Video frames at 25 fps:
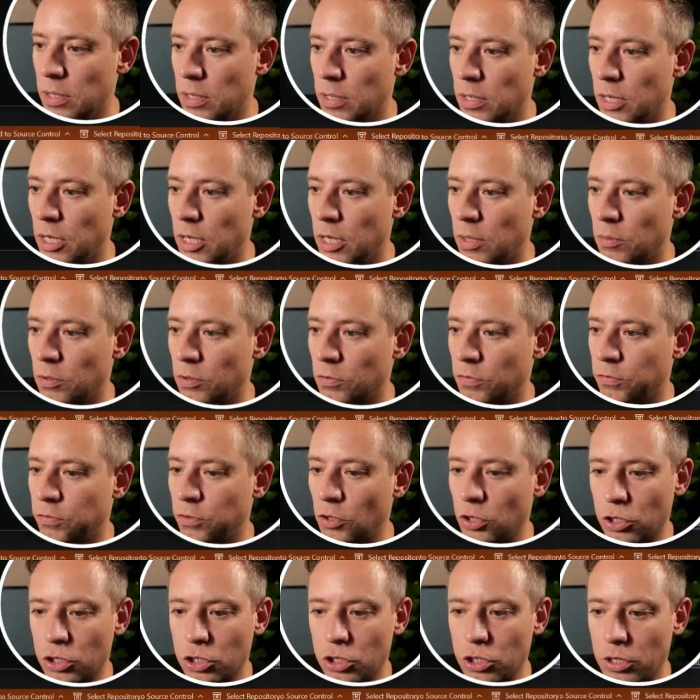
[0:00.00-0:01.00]
Our
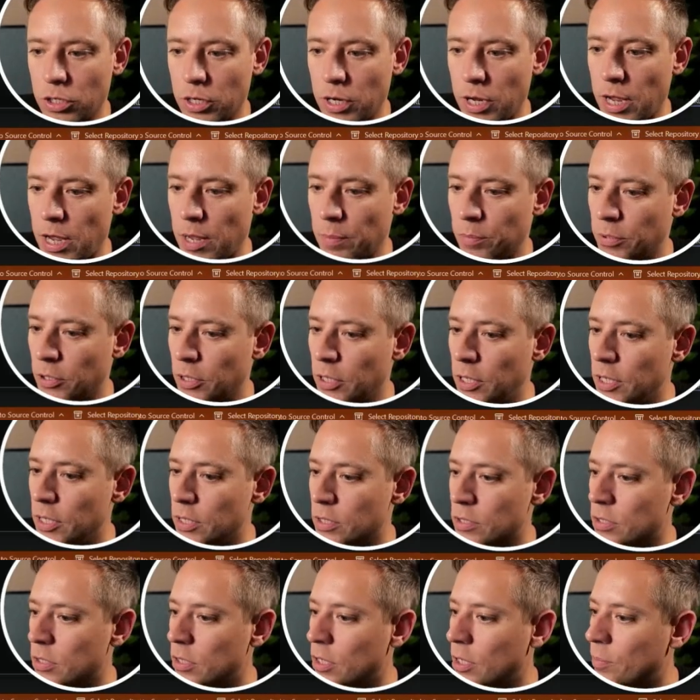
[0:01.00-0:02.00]
function app
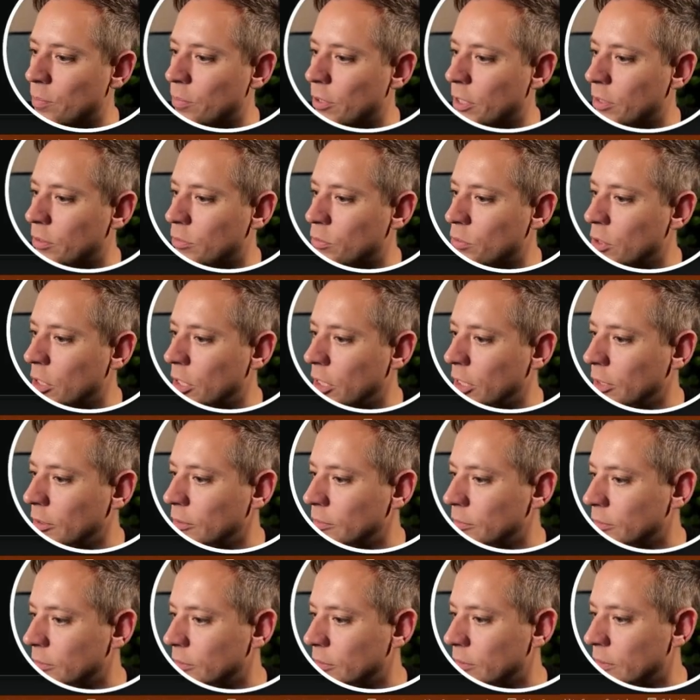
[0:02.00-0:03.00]
is up and running.
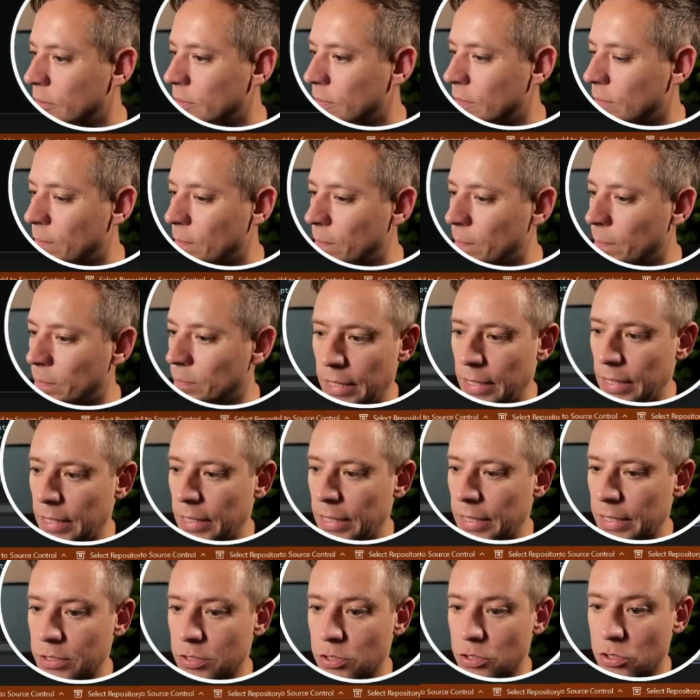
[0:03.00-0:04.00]

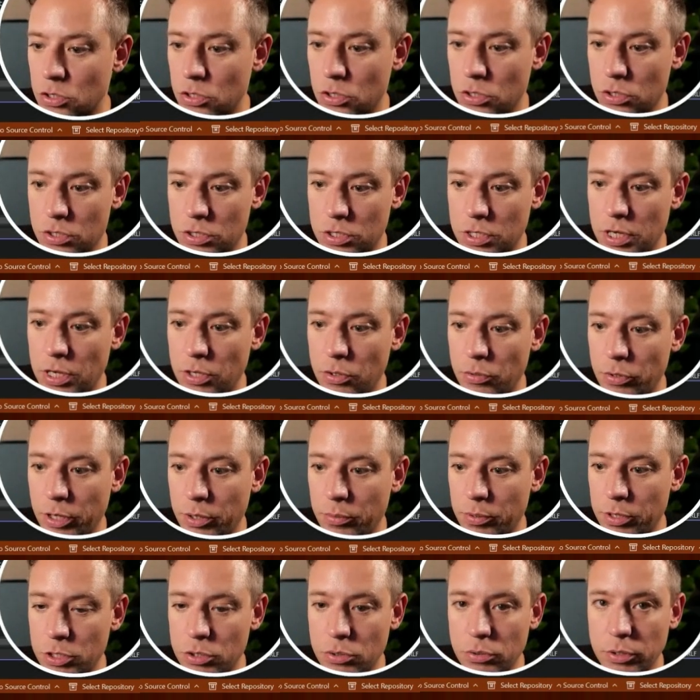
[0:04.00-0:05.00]
Let's send a
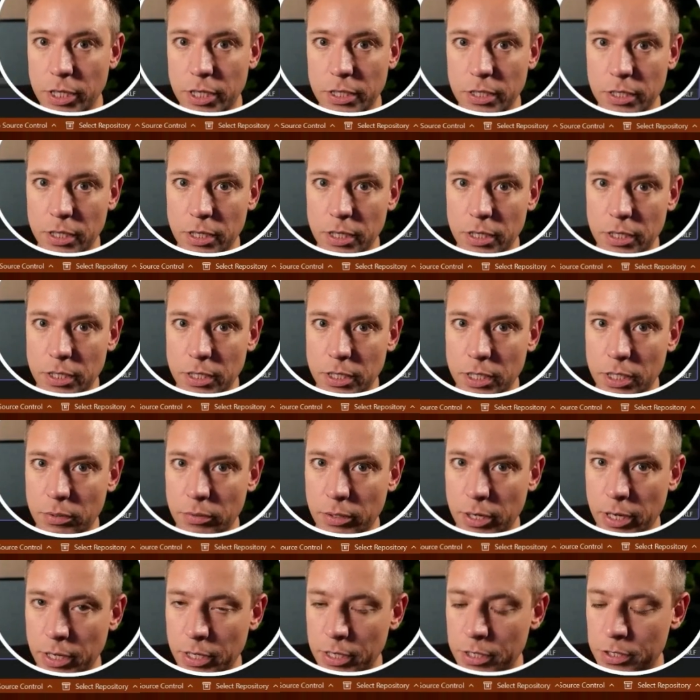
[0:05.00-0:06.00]
request to get the
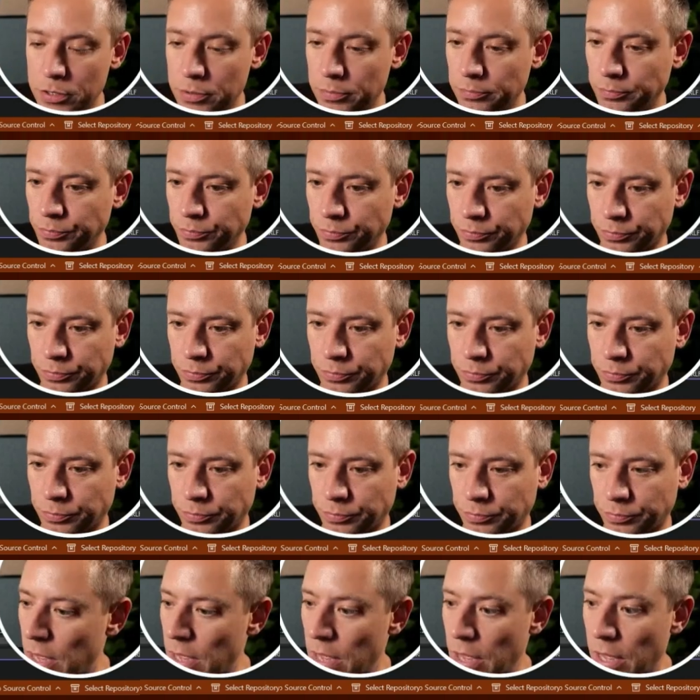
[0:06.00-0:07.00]
itineraries.
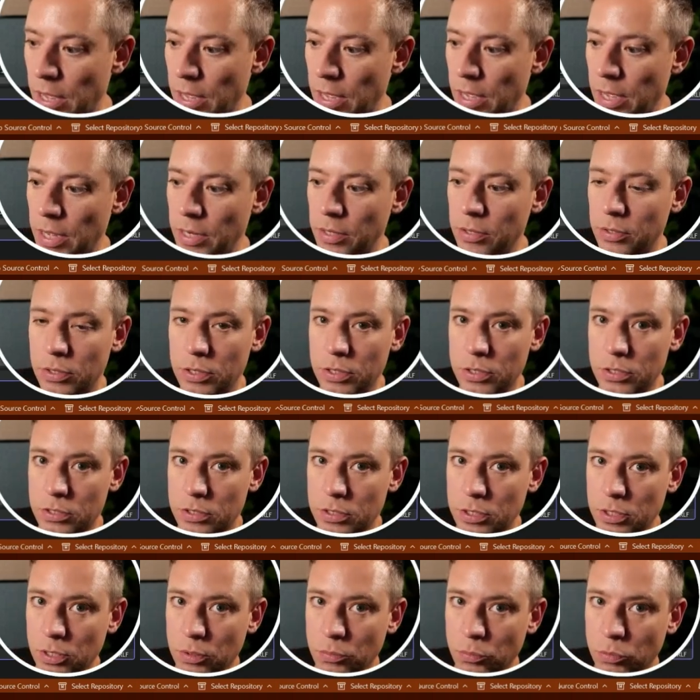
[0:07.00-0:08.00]
And this
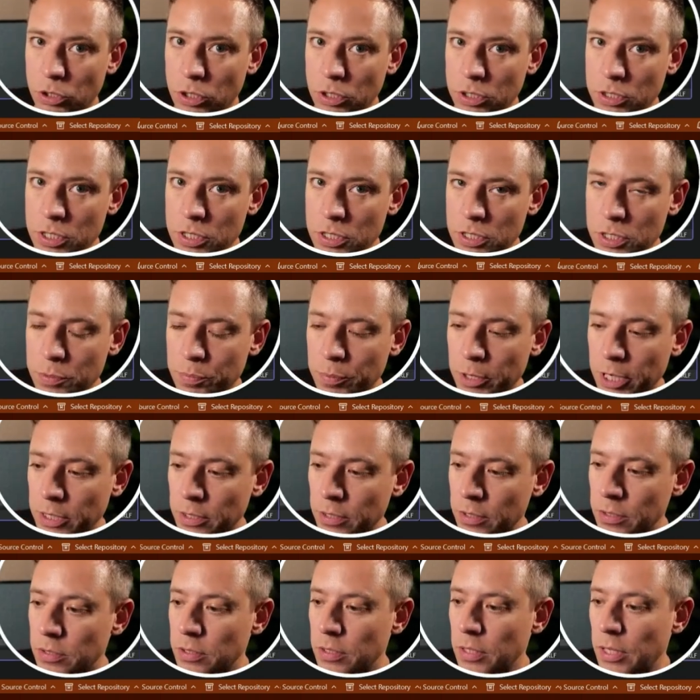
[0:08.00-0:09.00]
still works as
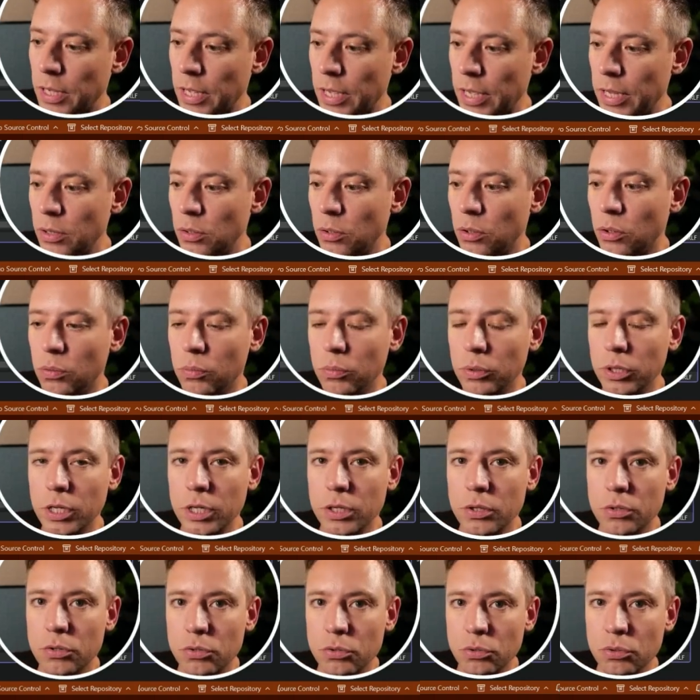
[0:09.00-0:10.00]
expected, and only
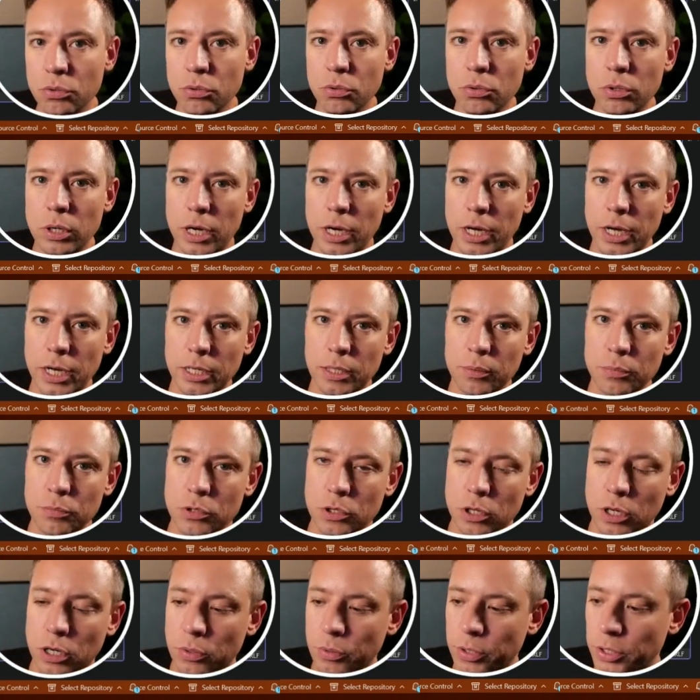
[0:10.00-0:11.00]
2 items
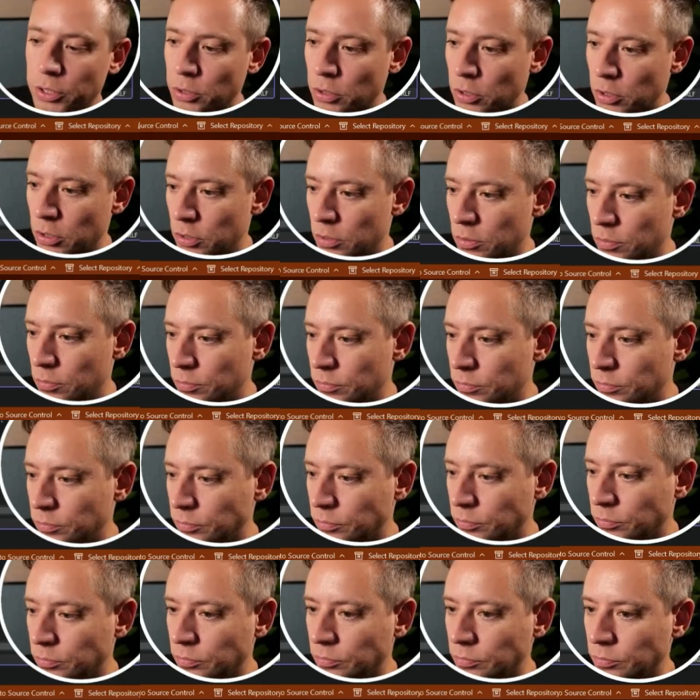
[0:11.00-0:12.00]
are returned.
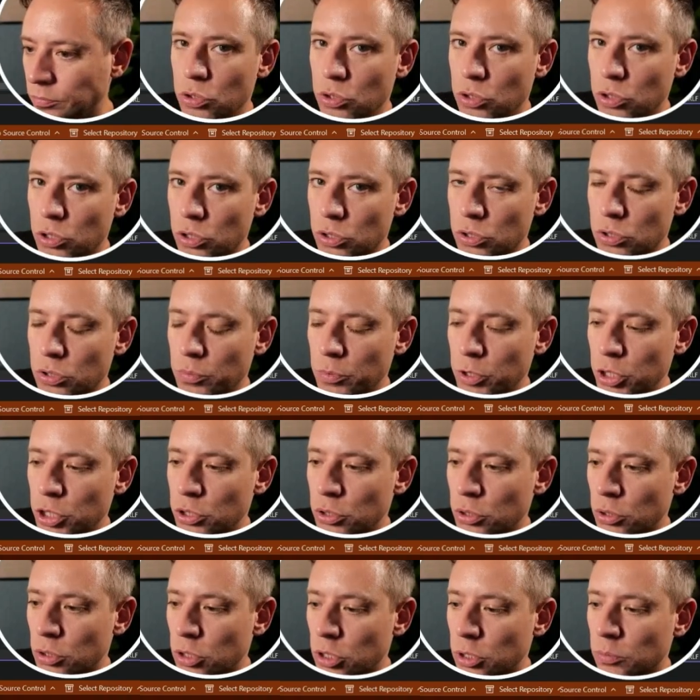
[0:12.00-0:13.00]
Just to be
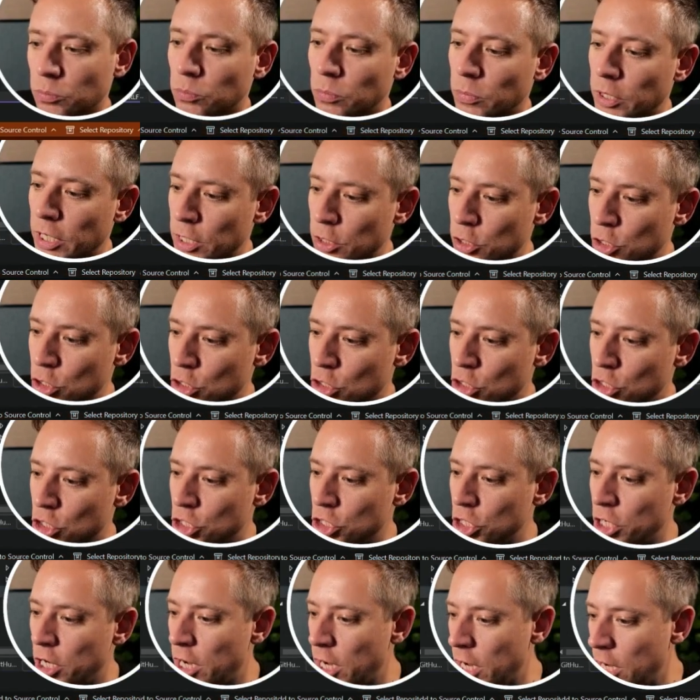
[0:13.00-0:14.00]
sure, let's
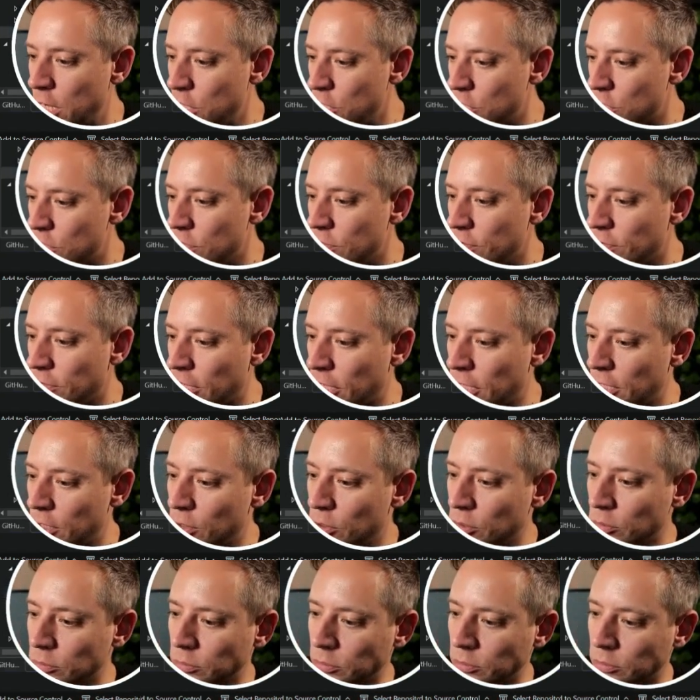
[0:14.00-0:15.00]
change the
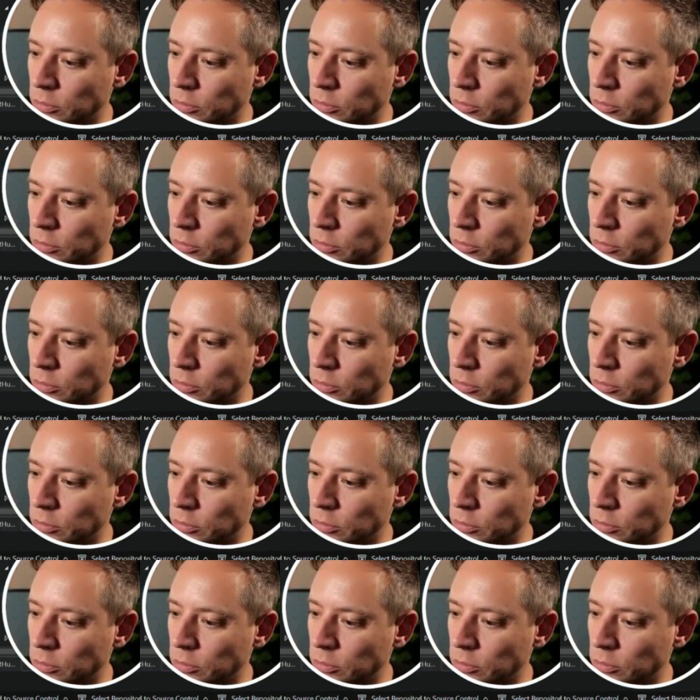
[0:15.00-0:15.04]
value.